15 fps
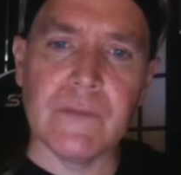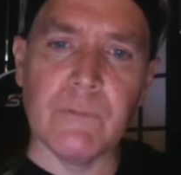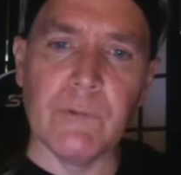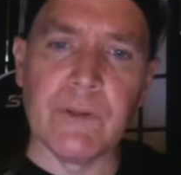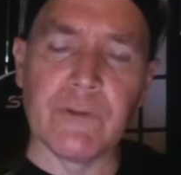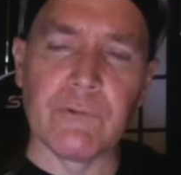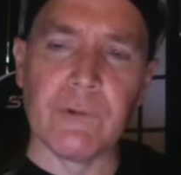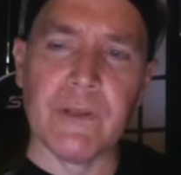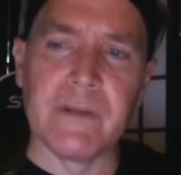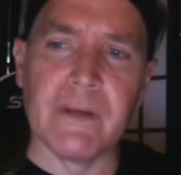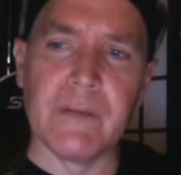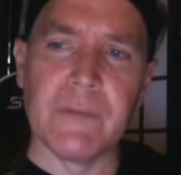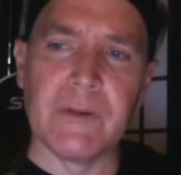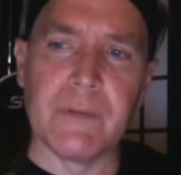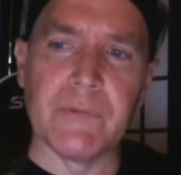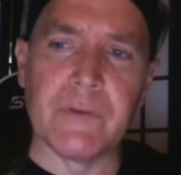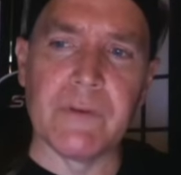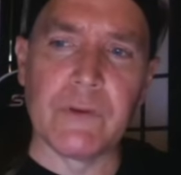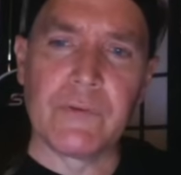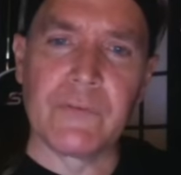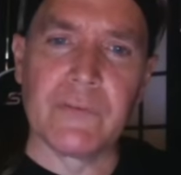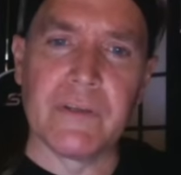when this really kind of becomes
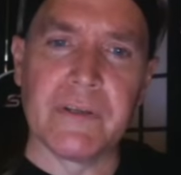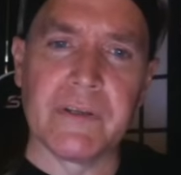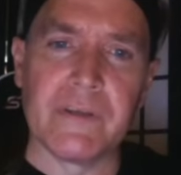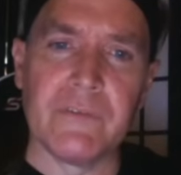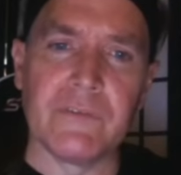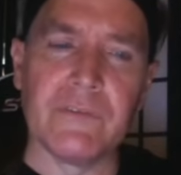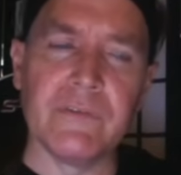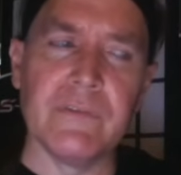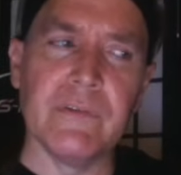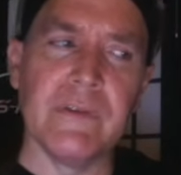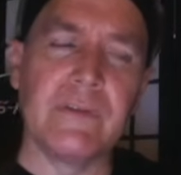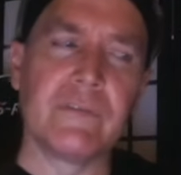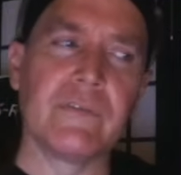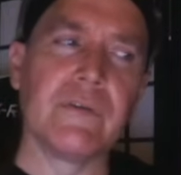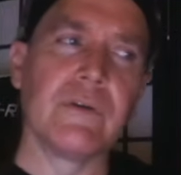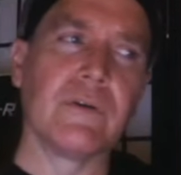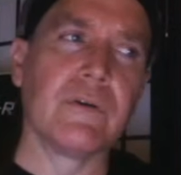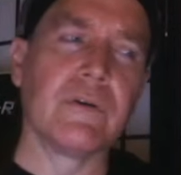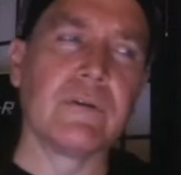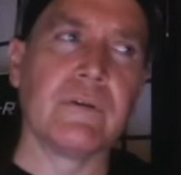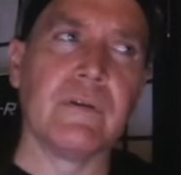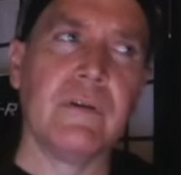interesting is is
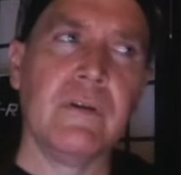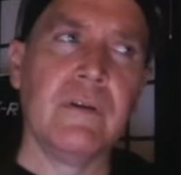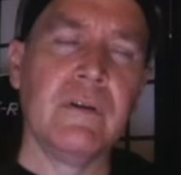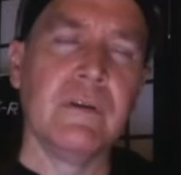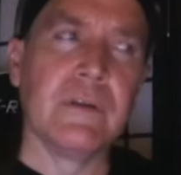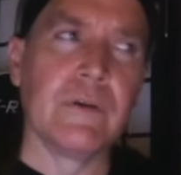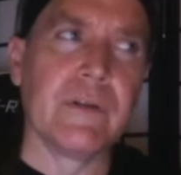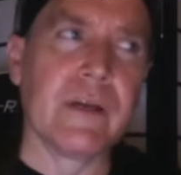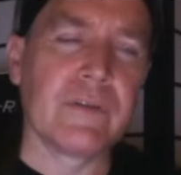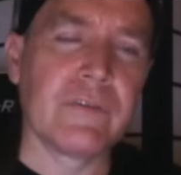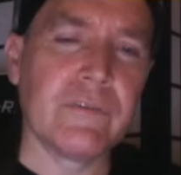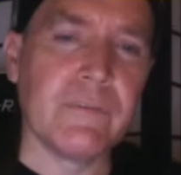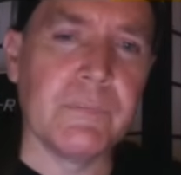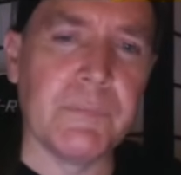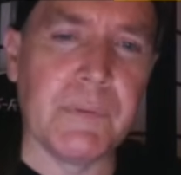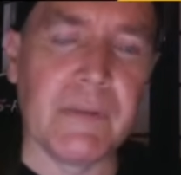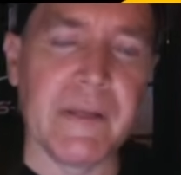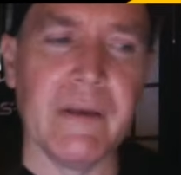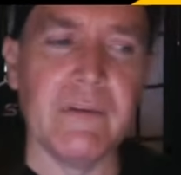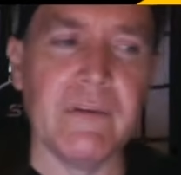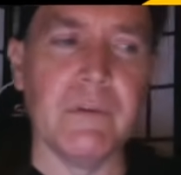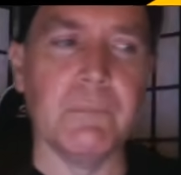their their next
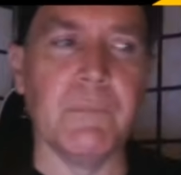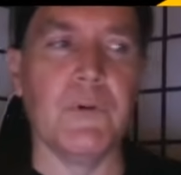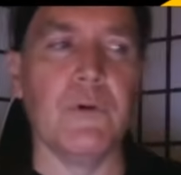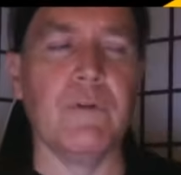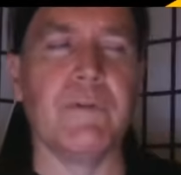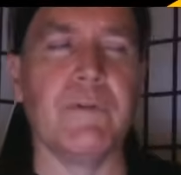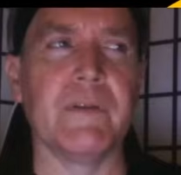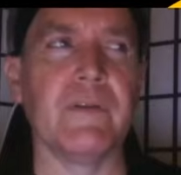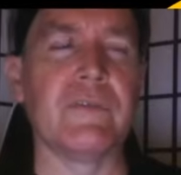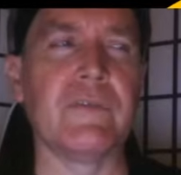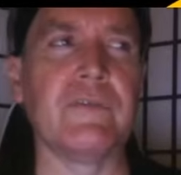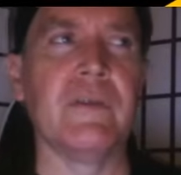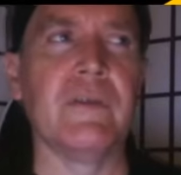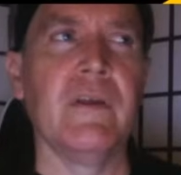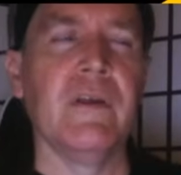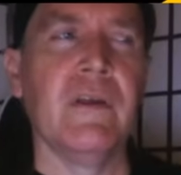planned move, and this